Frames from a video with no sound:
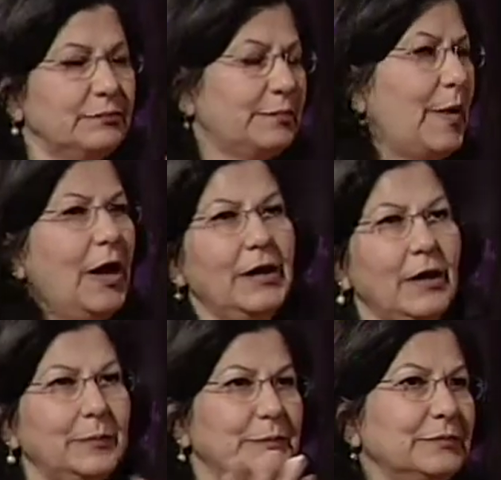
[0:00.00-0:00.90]
pile
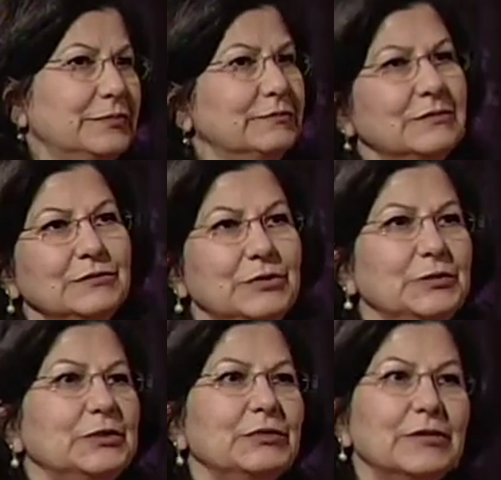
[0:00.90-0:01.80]
up,
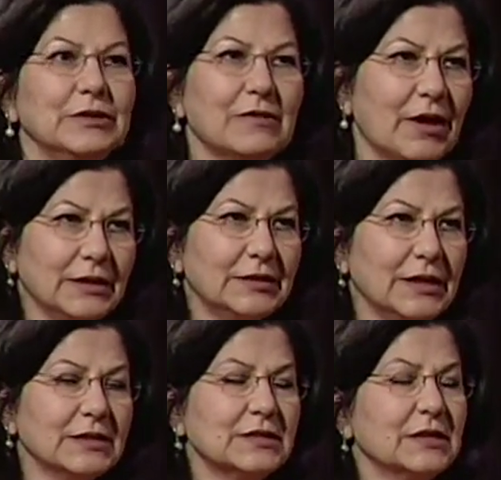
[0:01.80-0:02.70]
do different kind of
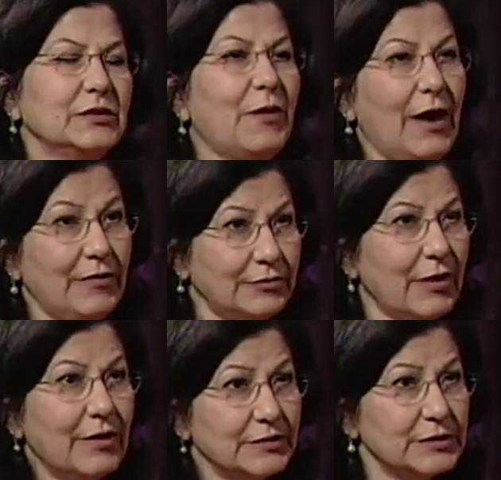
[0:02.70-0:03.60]
things. You have to
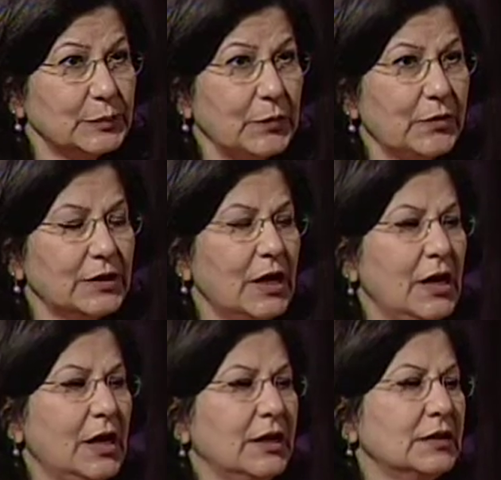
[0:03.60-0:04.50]
have a support.
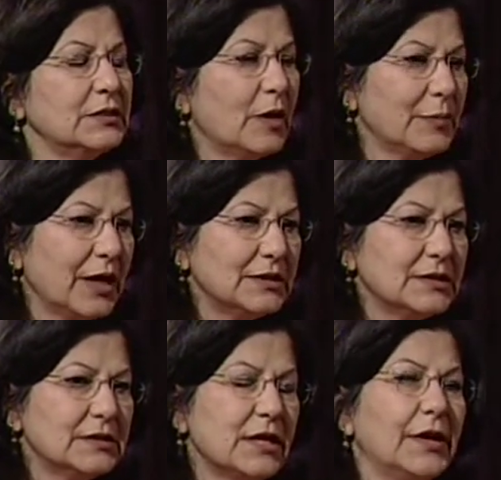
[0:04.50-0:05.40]
In some
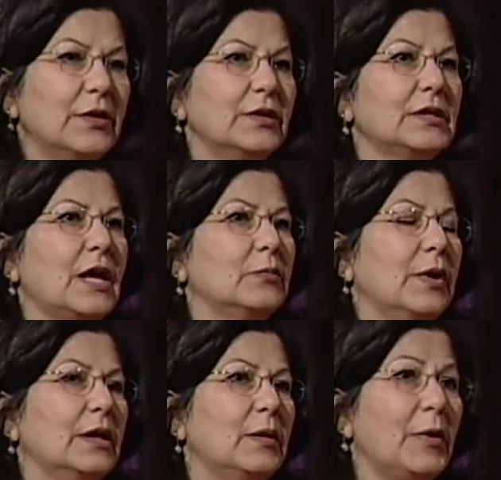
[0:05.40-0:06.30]
cases, I heard that
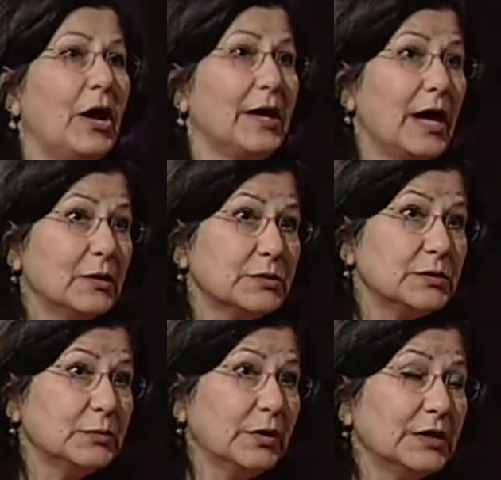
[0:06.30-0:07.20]
when a Baha'i
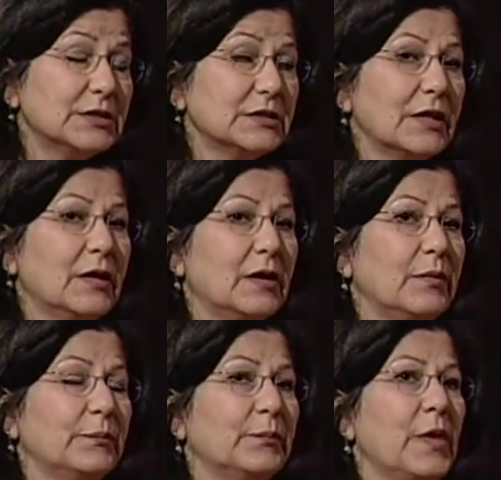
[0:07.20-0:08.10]
house was
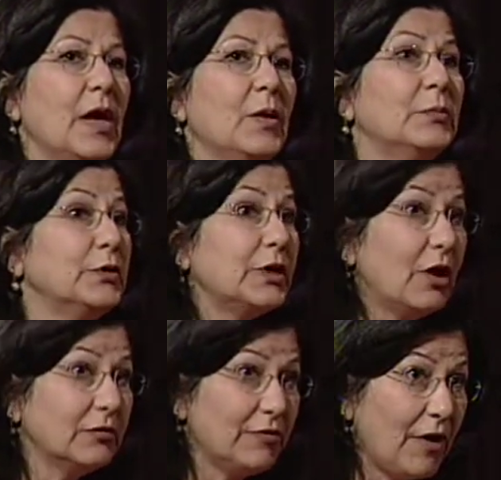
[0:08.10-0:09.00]
put
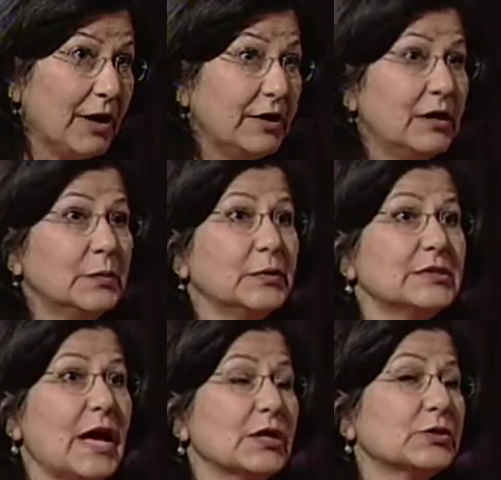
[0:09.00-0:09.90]
on fire, it was
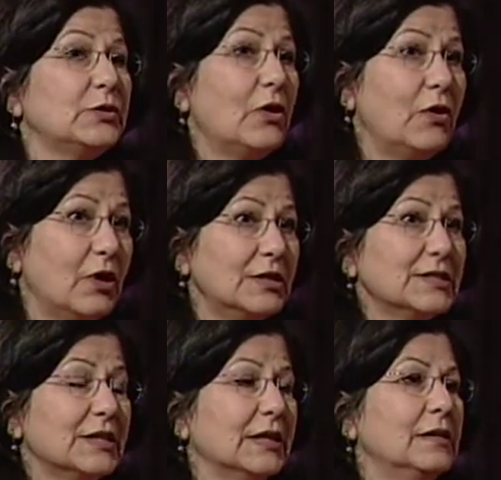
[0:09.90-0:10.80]
actual
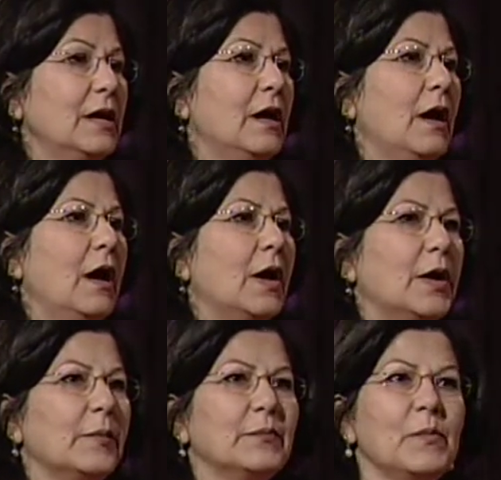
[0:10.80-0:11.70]
arson.
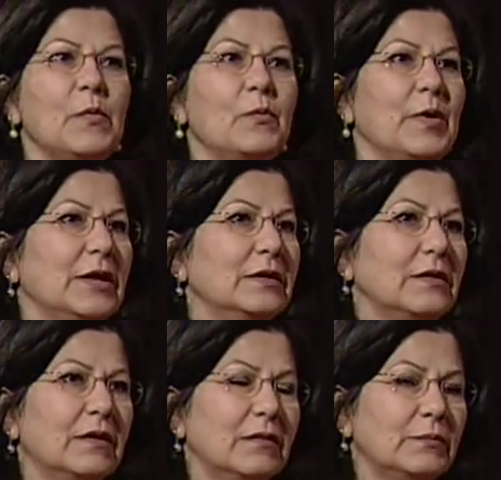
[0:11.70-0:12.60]
When
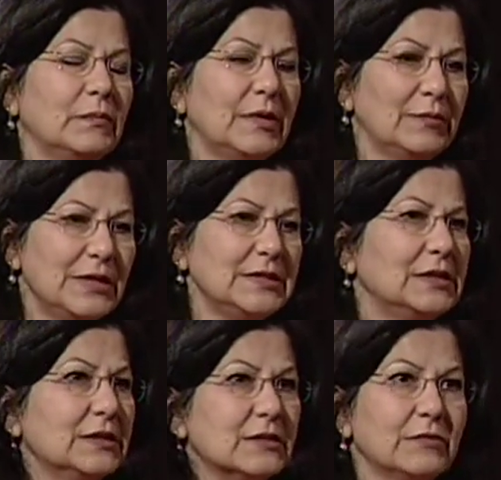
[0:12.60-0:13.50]
the
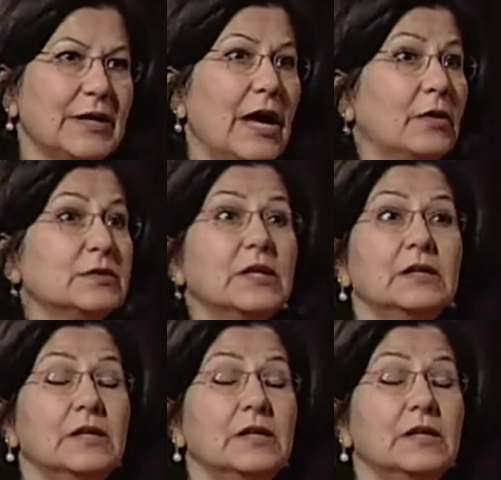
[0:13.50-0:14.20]
residents of the house and the